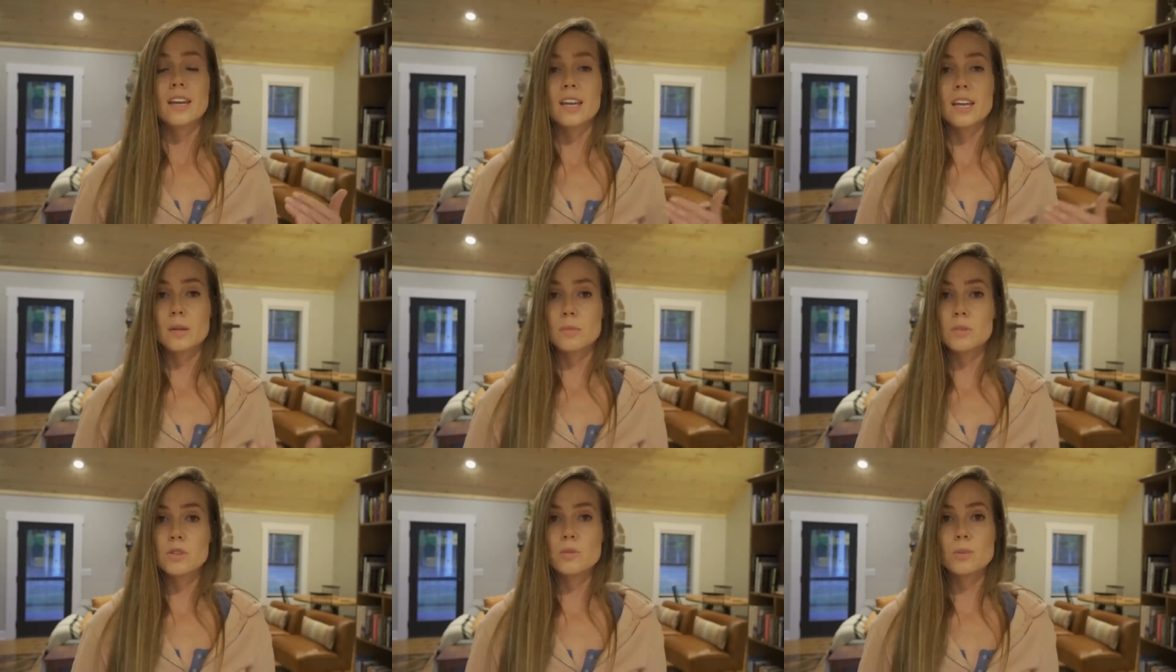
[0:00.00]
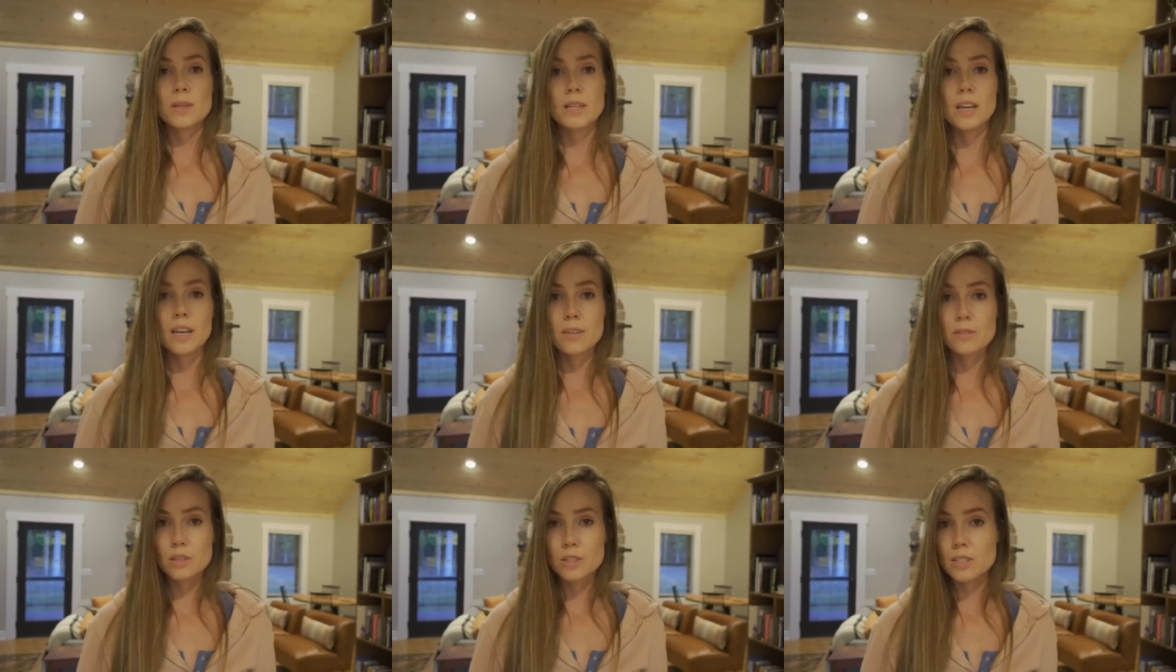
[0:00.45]
in between
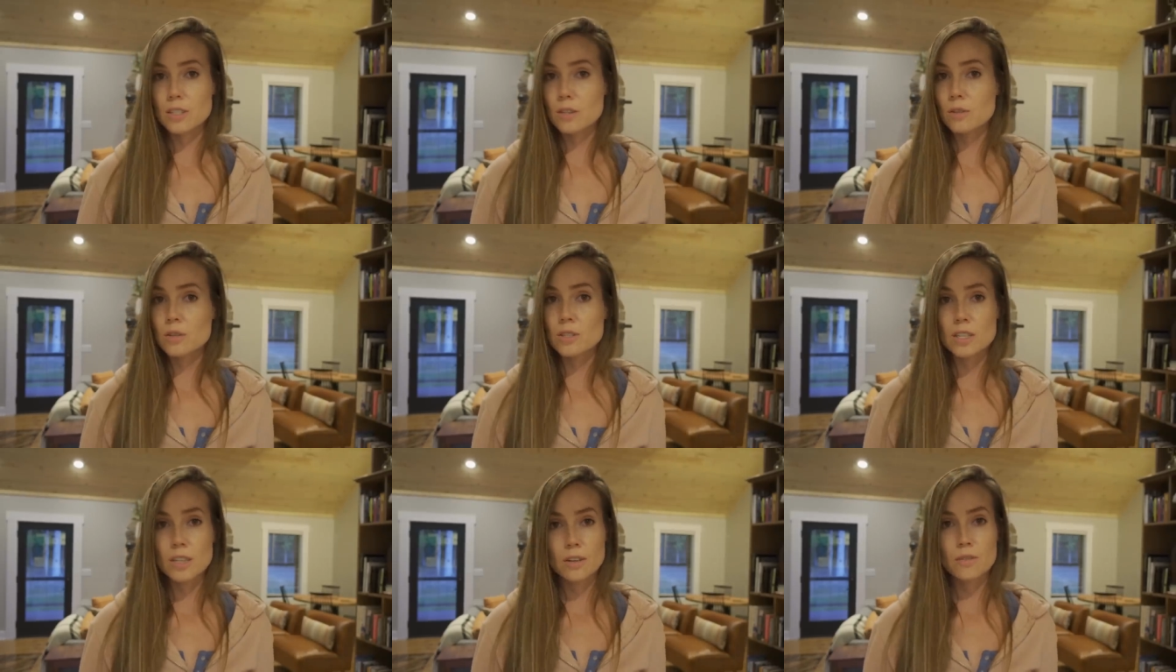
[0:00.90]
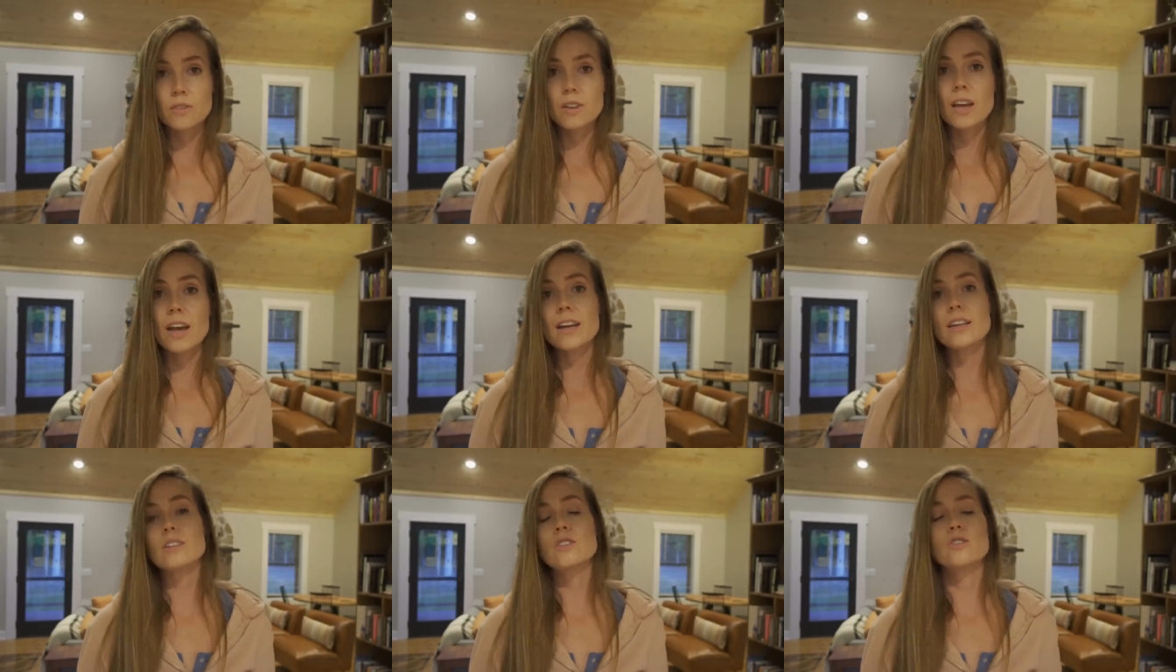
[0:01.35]
every single set of
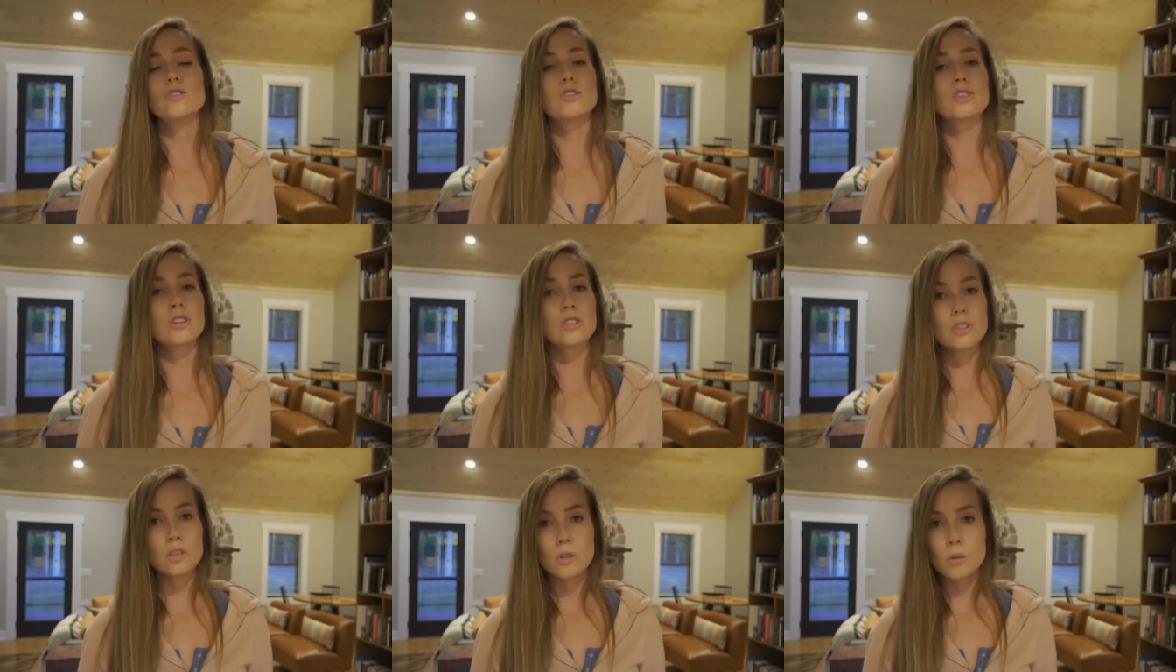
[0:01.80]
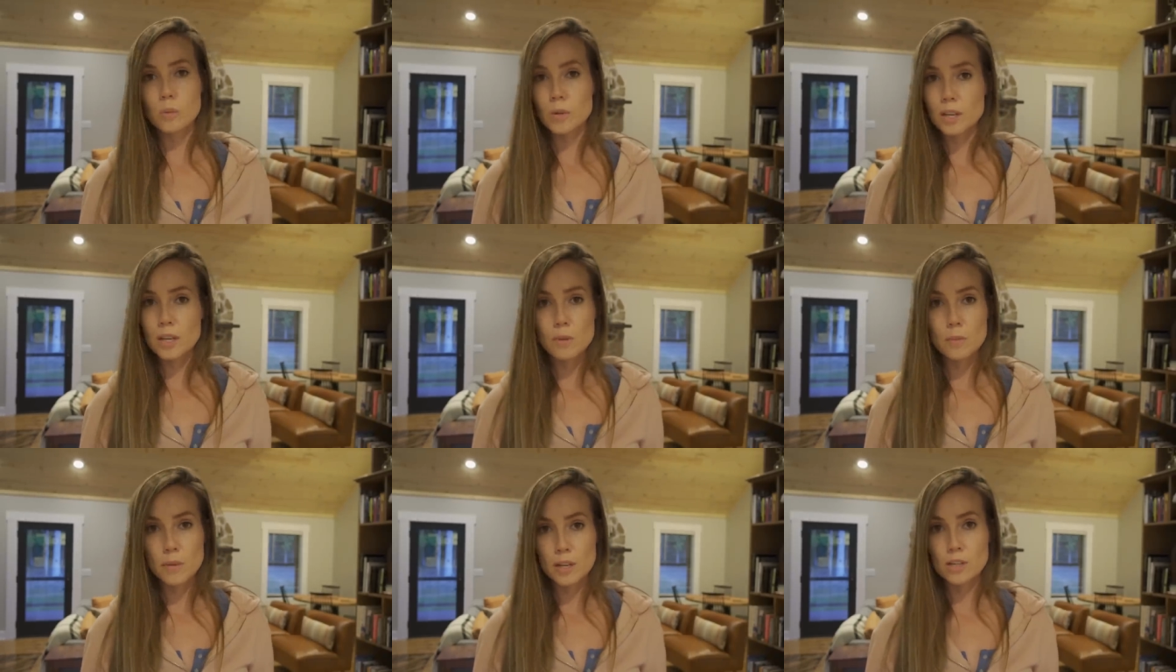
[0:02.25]
guests just so that we
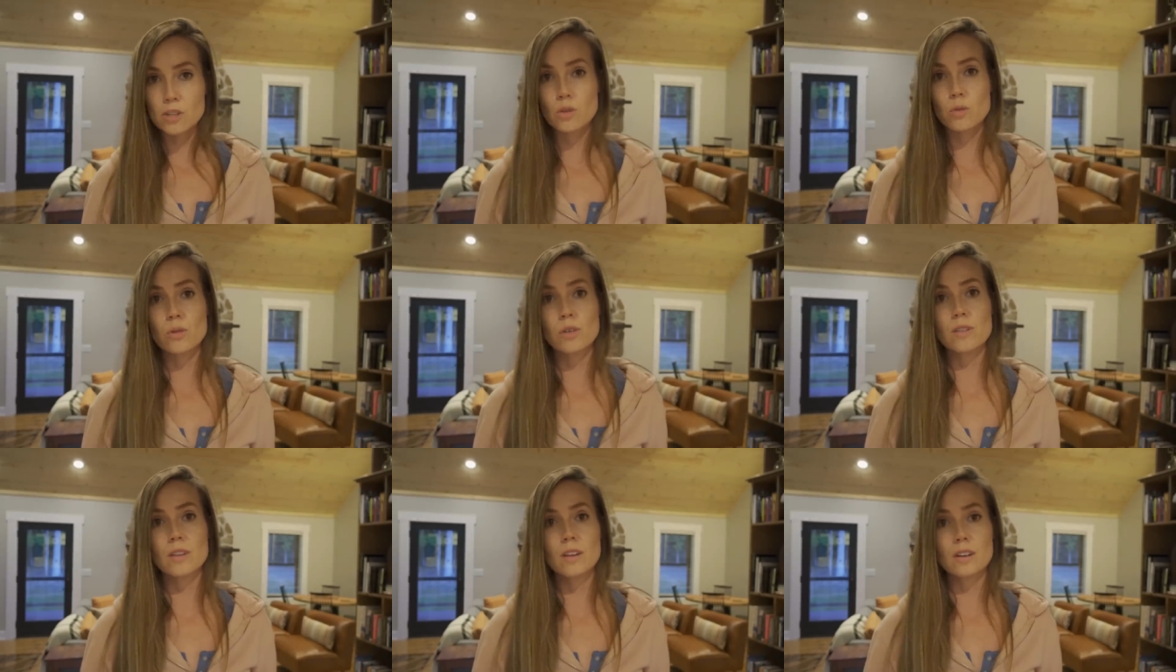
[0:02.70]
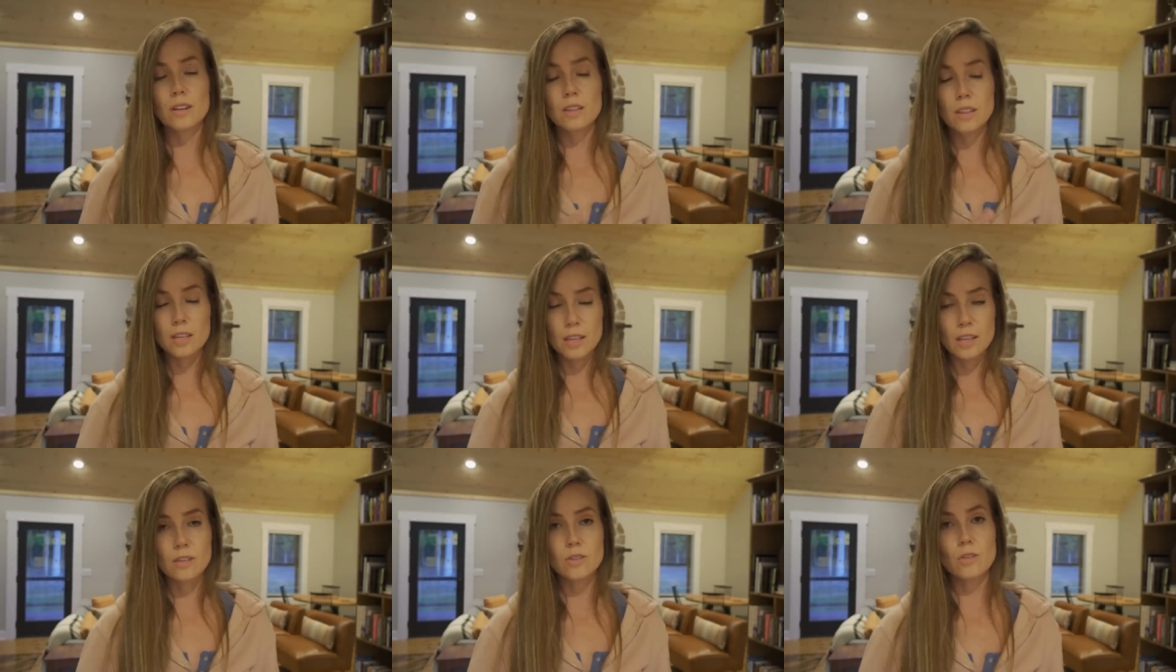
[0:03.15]
can make sure that
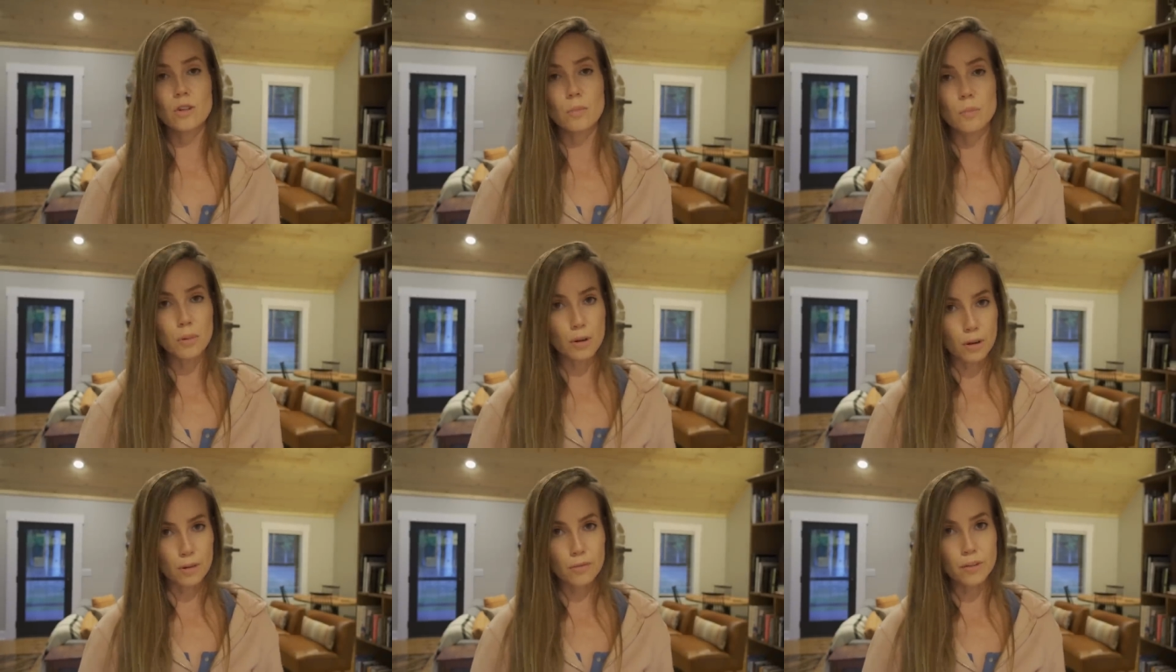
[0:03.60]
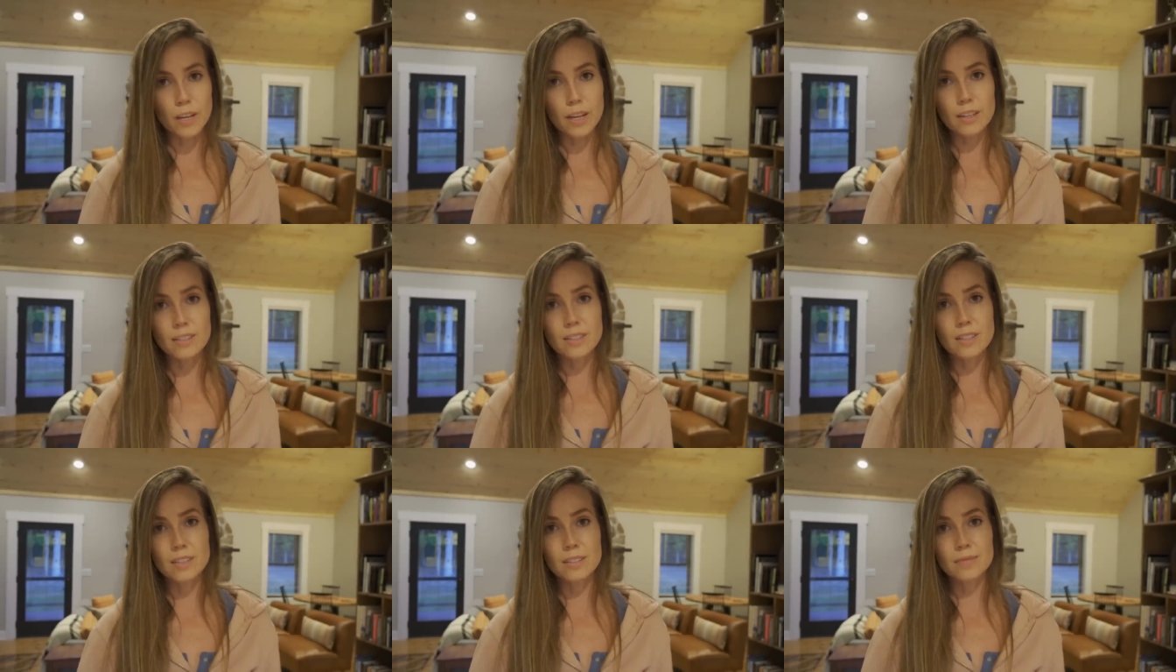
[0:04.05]
things are perfect.